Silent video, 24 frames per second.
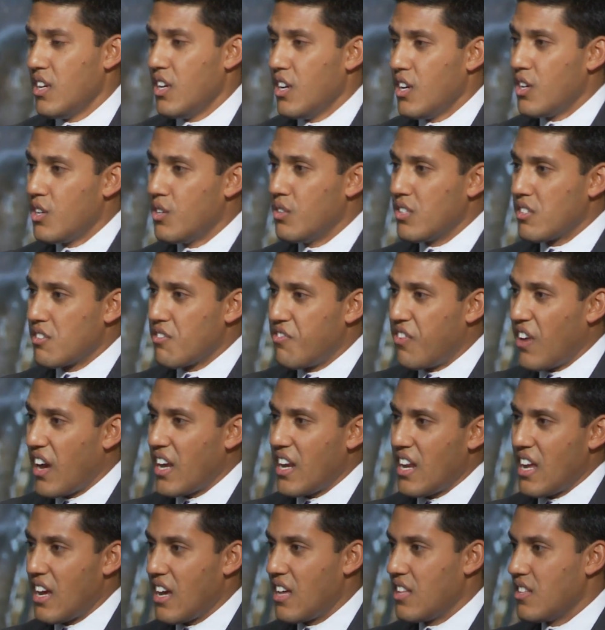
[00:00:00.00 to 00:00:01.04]
who is
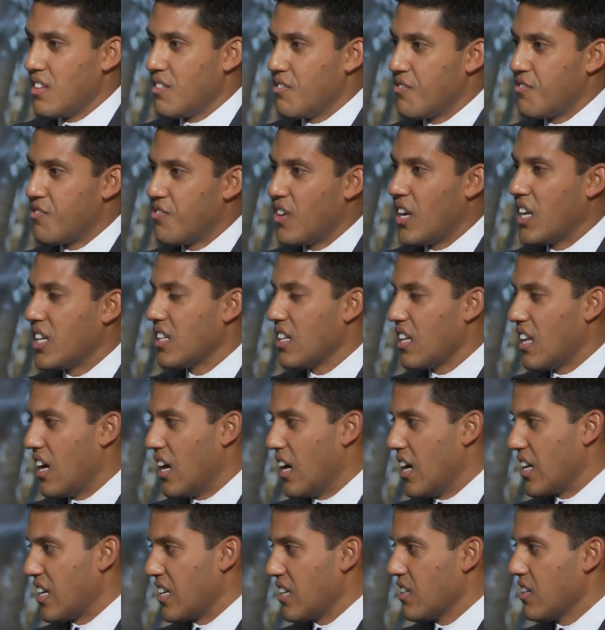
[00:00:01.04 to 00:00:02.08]
fighting on the front
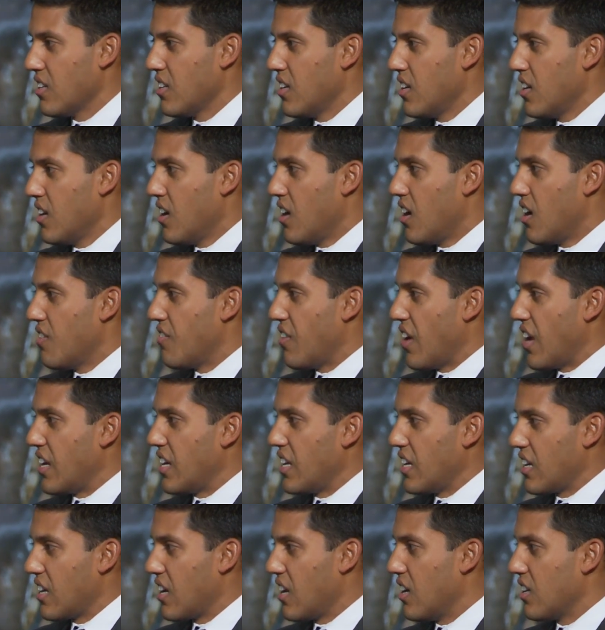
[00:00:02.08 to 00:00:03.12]
line of
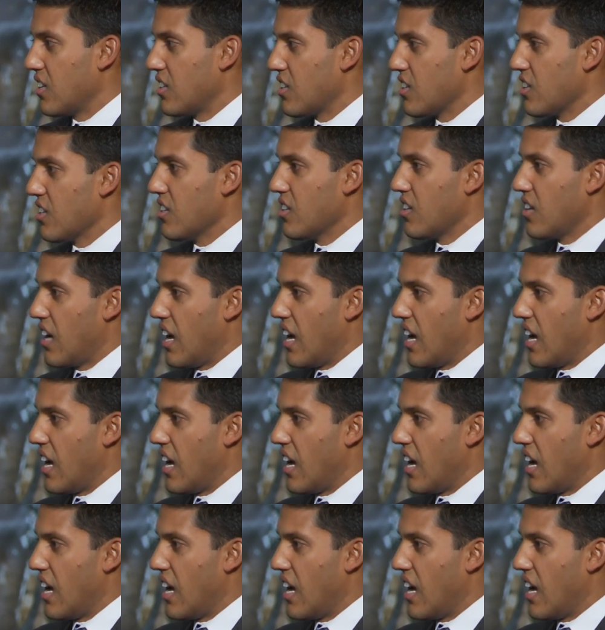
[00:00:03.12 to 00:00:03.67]
ending hunger,